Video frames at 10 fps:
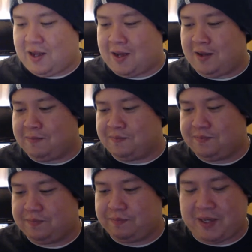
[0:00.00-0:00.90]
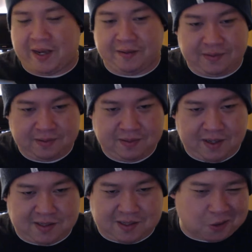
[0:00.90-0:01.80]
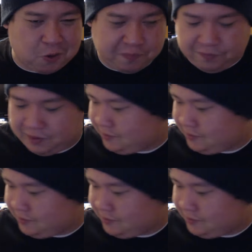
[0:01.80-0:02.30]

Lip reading: But yeah, it's still a cool